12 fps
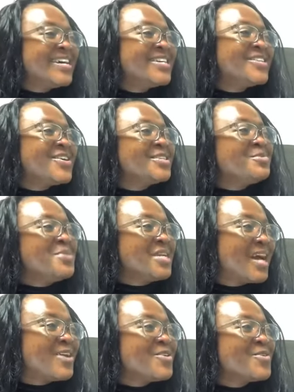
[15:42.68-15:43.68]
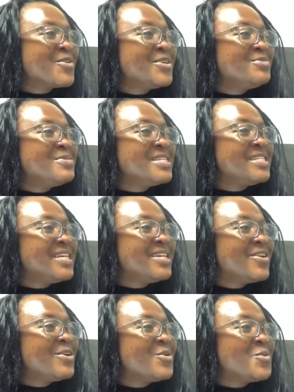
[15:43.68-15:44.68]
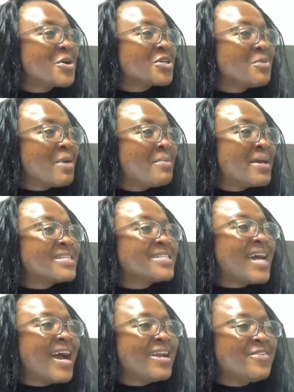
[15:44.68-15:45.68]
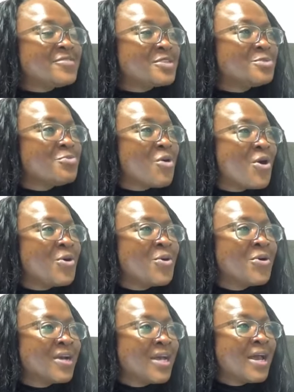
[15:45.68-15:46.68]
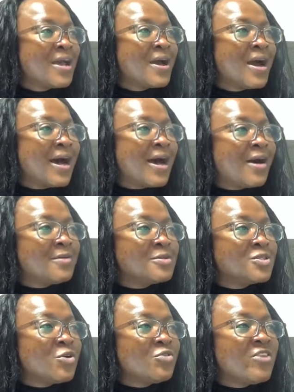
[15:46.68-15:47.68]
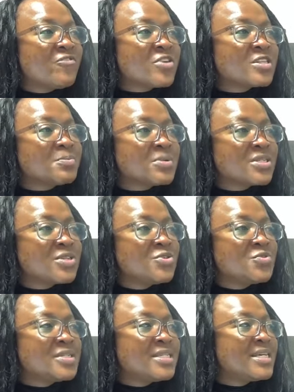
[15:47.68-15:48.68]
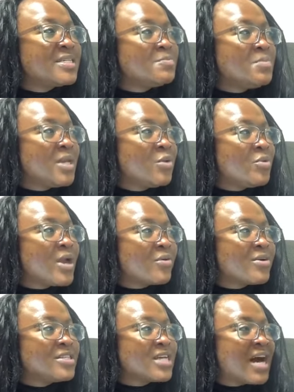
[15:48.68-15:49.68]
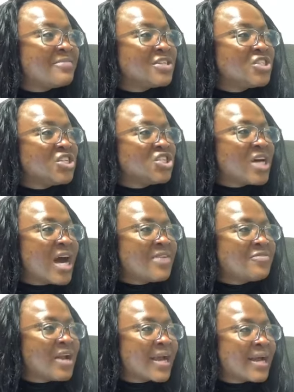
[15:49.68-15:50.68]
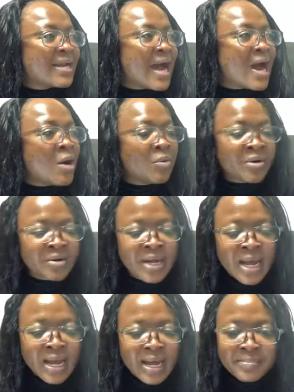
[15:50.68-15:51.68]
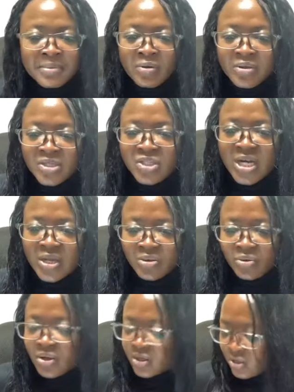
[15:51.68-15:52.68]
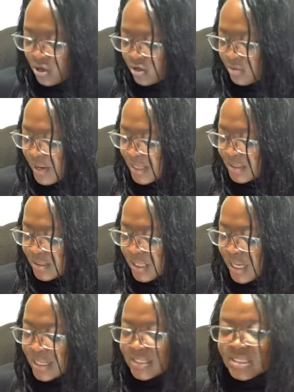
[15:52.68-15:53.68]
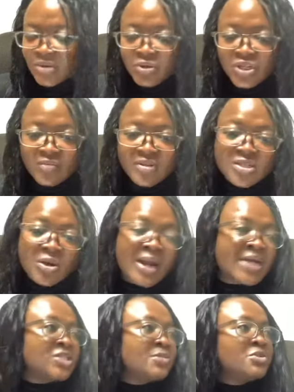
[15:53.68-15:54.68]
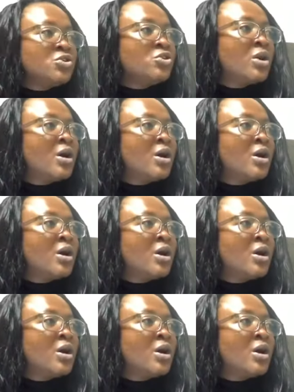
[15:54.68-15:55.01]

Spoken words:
So it's me that you're going to be seeing on the workshop. I'm excited for tomorrow. So the first person you see is me. We are going to have a chit chat for like an hour. I'm going to check through your documents, see which of the scholarships